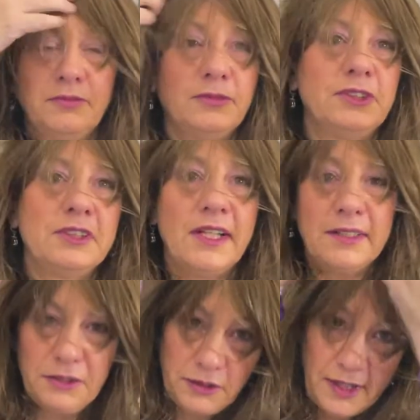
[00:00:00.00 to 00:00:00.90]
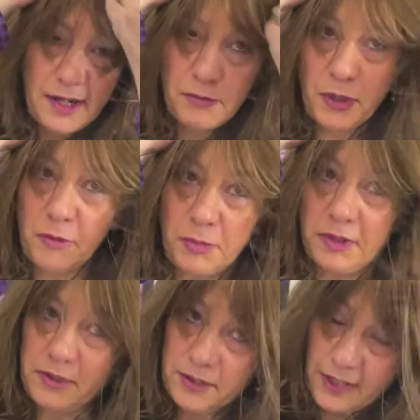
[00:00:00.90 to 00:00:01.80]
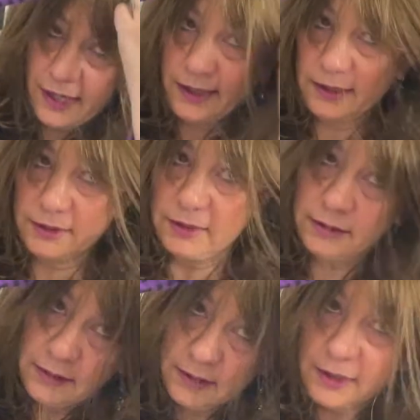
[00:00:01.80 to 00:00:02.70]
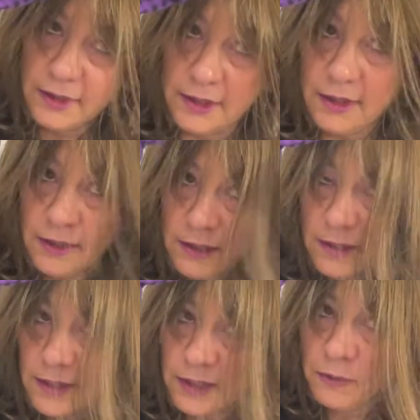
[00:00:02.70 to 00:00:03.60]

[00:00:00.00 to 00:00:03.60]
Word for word: Did not do that on purpose that I